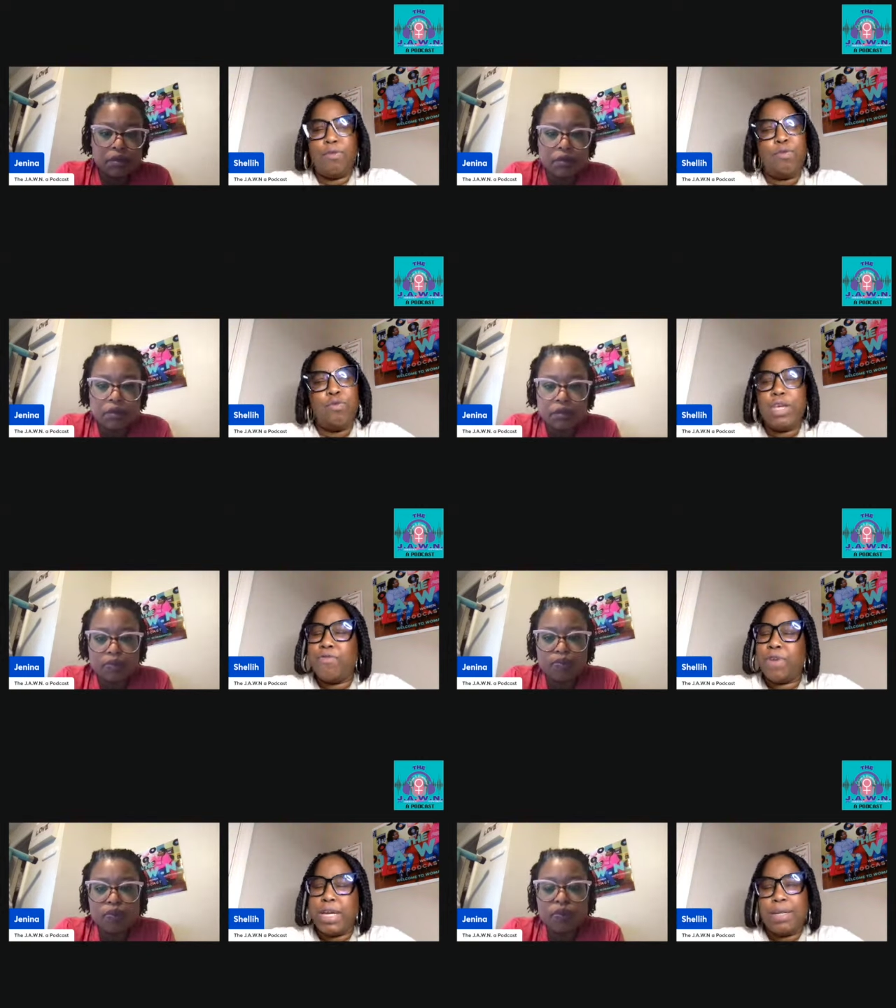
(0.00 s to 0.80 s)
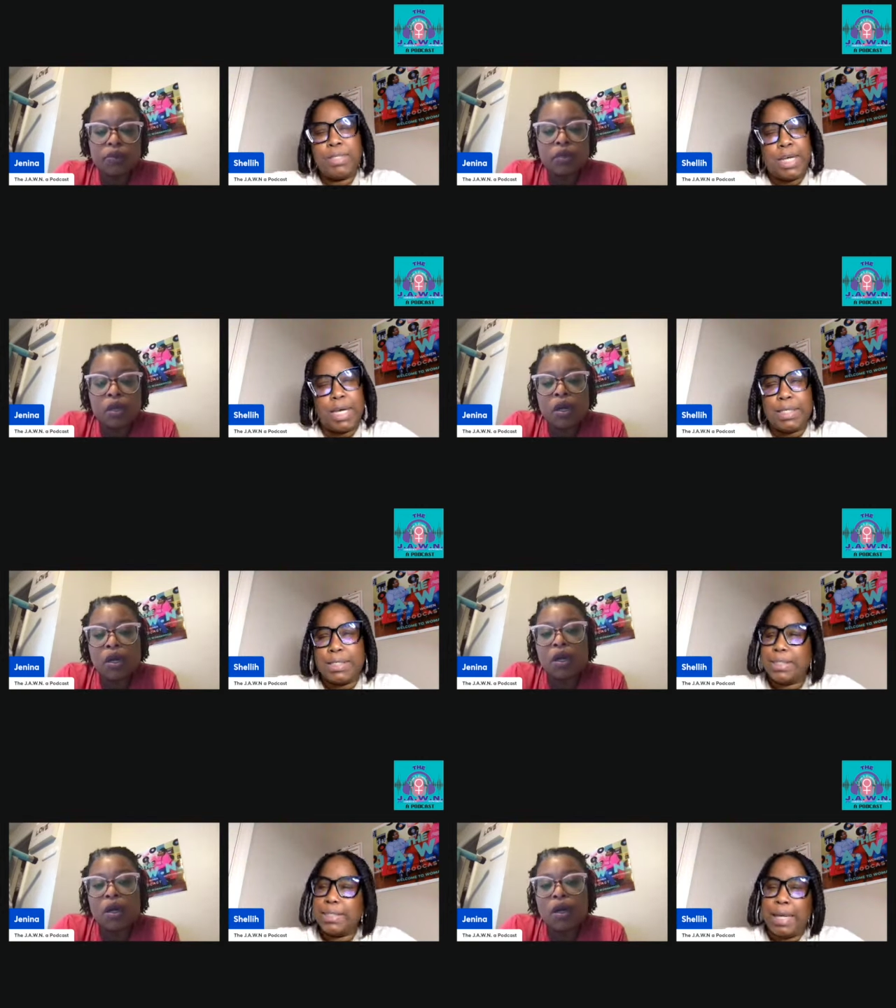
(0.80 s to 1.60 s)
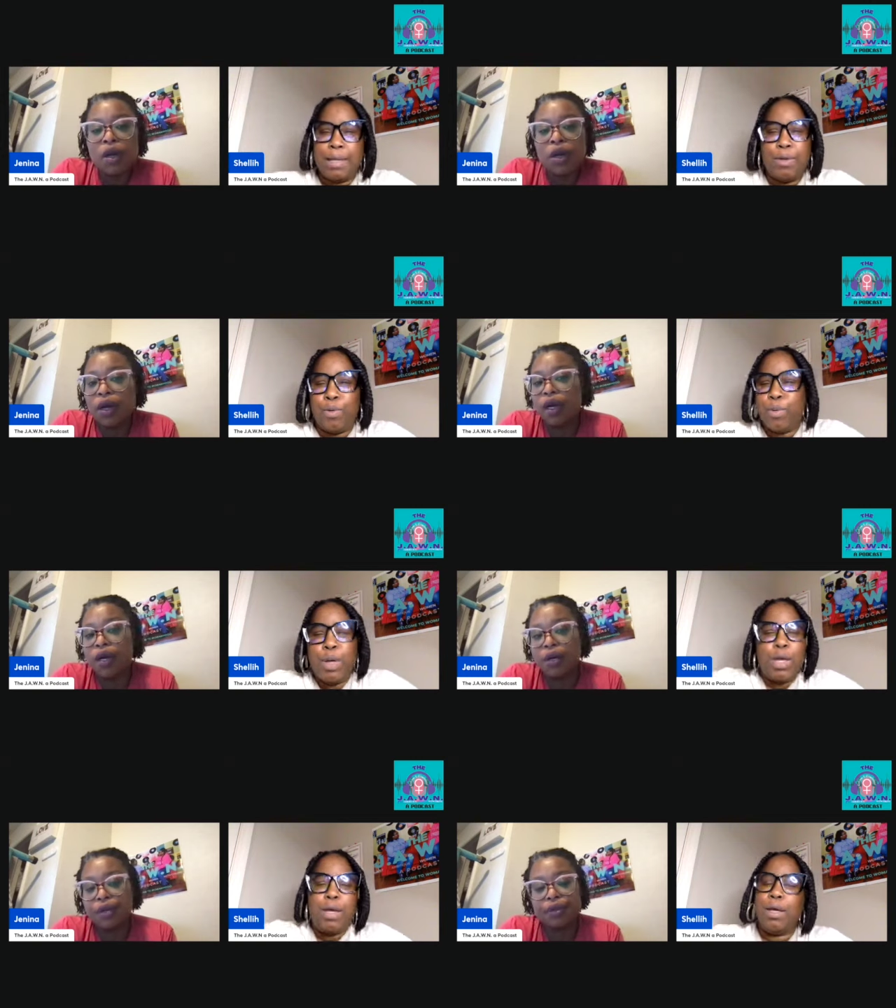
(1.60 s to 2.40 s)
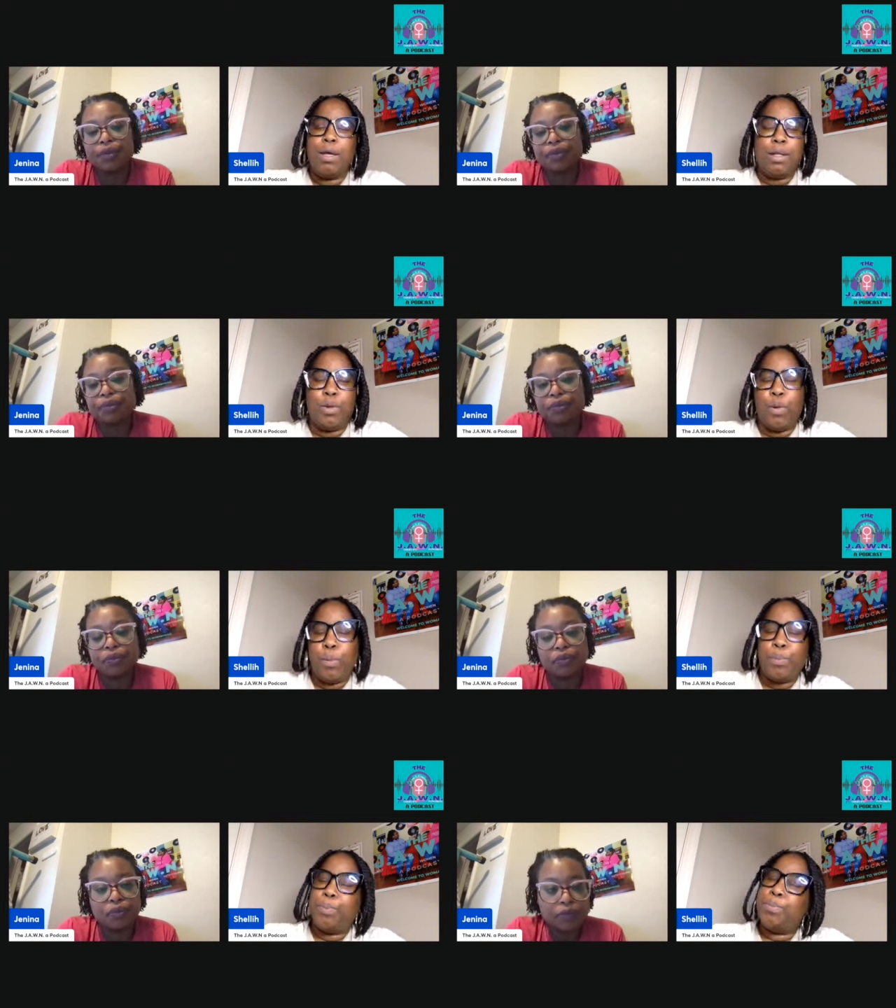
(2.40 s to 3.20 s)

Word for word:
Speaker 1: we get random checks. They ain't no, nope.